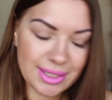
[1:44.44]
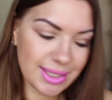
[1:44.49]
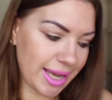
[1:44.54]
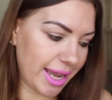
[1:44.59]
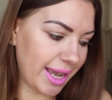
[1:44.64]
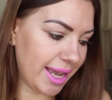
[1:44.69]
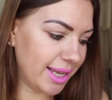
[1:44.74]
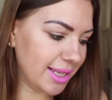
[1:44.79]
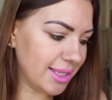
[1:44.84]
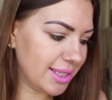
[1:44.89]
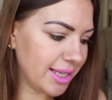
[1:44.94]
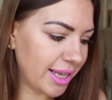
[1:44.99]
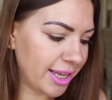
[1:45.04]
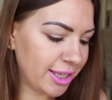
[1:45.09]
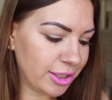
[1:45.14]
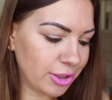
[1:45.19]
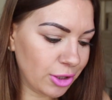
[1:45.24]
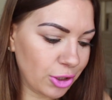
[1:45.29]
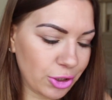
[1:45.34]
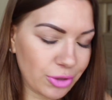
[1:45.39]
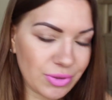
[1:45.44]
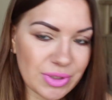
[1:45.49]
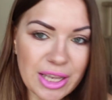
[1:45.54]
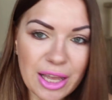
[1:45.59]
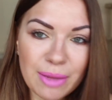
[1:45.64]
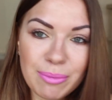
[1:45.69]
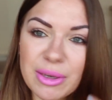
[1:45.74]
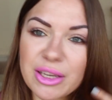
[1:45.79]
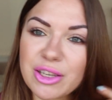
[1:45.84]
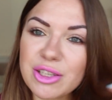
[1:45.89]
days and a lot of
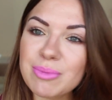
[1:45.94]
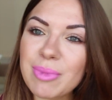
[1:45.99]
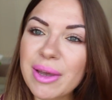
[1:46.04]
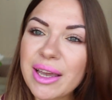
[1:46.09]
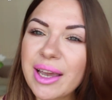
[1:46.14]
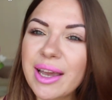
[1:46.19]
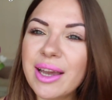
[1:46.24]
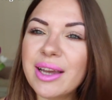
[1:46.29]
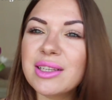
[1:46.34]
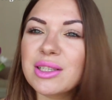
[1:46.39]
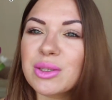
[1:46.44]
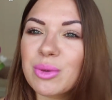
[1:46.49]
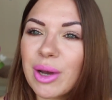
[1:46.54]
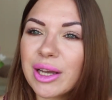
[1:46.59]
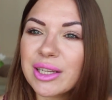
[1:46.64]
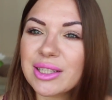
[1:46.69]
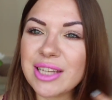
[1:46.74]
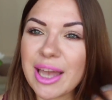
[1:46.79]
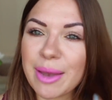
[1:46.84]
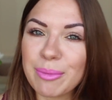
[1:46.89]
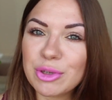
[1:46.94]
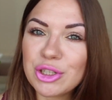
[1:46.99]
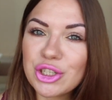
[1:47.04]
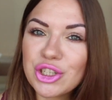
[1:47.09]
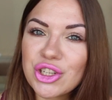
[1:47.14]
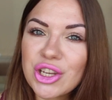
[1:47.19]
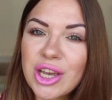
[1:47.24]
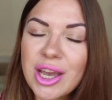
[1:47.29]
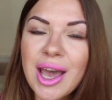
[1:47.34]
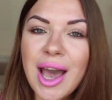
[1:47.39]
sun, because my hair is quite
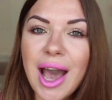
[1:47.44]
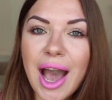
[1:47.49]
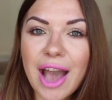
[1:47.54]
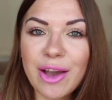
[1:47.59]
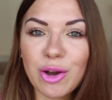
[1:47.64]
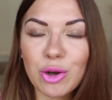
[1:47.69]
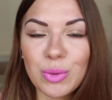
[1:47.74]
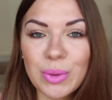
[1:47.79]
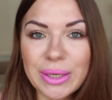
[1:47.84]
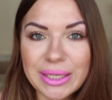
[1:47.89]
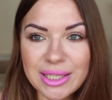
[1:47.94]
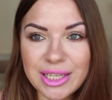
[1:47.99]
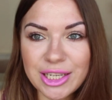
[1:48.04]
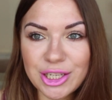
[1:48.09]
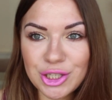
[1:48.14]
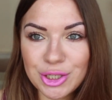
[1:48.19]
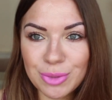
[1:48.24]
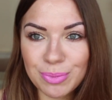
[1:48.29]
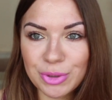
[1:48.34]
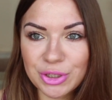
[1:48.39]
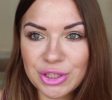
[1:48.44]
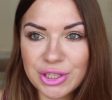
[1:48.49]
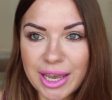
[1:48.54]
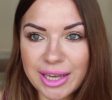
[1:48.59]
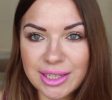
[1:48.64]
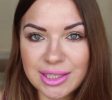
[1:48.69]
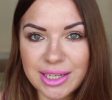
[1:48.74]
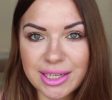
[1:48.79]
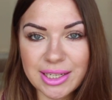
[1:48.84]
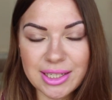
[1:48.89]
damaged. I always need to
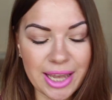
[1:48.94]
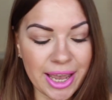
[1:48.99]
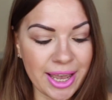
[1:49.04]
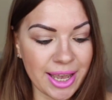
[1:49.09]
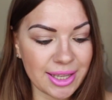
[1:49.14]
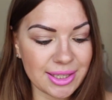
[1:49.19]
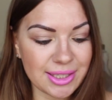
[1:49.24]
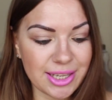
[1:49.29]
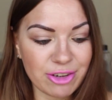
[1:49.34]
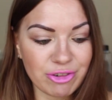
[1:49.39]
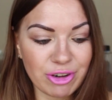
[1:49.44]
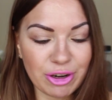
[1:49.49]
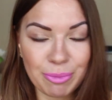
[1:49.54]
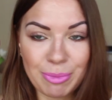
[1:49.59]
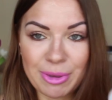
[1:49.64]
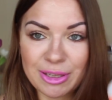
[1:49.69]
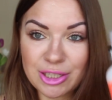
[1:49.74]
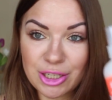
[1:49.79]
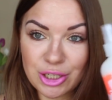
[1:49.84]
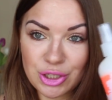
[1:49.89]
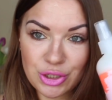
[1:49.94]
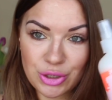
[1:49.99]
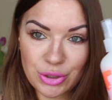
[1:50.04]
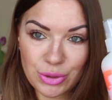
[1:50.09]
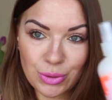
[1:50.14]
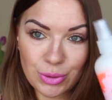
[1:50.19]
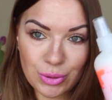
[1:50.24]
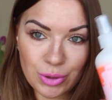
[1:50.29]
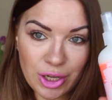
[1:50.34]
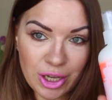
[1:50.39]
protect it, and they recommended
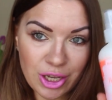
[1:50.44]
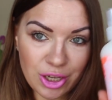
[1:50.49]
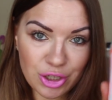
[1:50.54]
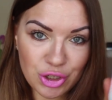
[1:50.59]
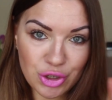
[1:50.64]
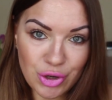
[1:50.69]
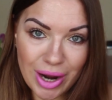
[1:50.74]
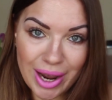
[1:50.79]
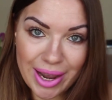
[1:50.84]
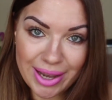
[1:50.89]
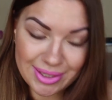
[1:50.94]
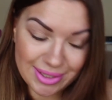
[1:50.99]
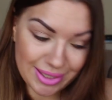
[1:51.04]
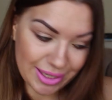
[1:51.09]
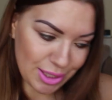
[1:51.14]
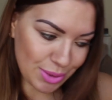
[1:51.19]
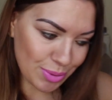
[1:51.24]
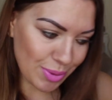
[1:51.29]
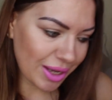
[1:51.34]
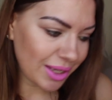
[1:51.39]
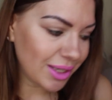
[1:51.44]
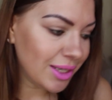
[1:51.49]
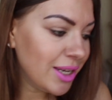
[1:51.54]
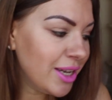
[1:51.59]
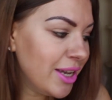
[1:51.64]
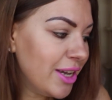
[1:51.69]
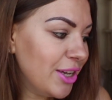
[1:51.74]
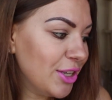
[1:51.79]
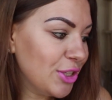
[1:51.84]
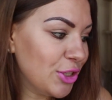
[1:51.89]
to try this one.
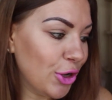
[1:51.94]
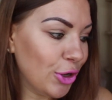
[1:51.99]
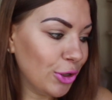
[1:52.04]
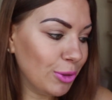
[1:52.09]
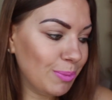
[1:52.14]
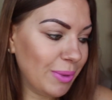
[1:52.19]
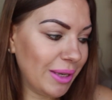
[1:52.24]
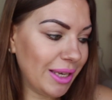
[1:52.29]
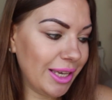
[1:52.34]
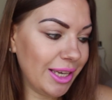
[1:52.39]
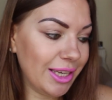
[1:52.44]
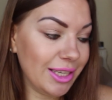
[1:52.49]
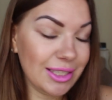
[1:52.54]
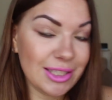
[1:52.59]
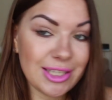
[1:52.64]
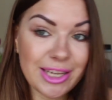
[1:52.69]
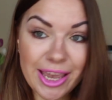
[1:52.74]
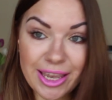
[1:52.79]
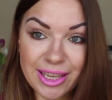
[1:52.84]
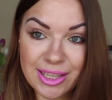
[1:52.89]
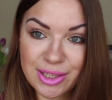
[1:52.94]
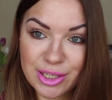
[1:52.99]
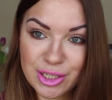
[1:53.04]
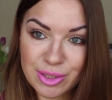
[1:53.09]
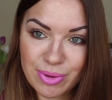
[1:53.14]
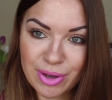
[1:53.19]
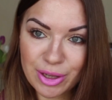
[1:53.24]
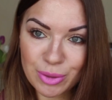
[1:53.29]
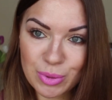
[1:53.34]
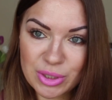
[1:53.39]
So I'll be taking
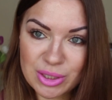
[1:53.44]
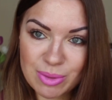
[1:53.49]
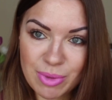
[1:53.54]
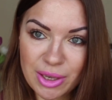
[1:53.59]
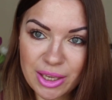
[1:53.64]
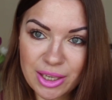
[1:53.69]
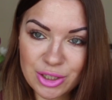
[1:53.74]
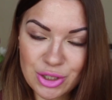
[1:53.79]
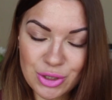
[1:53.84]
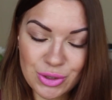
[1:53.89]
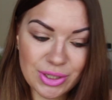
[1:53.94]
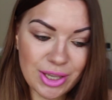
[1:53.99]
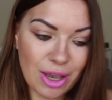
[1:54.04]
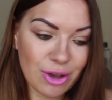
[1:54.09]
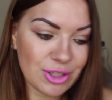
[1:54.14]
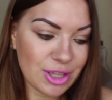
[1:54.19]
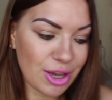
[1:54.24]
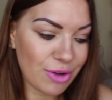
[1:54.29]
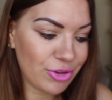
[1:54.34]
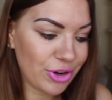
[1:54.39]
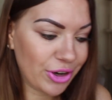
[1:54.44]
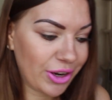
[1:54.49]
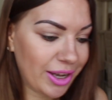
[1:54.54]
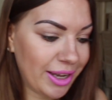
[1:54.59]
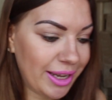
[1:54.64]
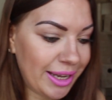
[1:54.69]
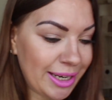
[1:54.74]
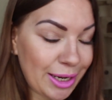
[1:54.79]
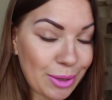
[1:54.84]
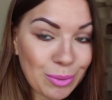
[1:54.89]
this one with me to South
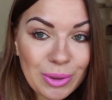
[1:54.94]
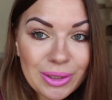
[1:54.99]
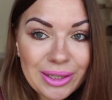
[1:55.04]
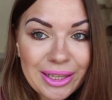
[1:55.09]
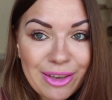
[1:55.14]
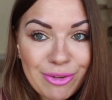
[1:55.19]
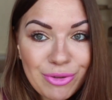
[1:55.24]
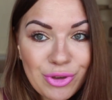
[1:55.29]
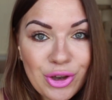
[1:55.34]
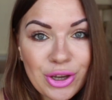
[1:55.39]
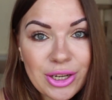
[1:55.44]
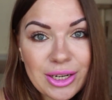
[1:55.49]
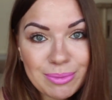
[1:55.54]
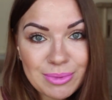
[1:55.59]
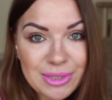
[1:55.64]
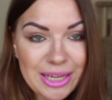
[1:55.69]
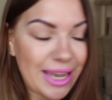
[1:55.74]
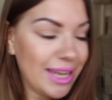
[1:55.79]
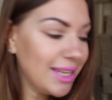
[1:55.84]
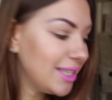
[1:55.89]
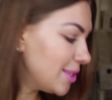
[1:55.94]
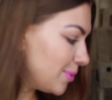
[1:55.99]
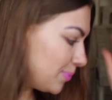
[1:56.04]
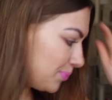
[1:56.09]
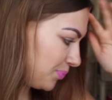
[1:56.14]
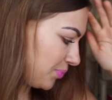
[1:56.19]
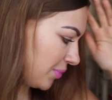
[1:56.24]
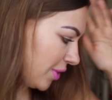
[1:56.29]
Africa, and I will give you an update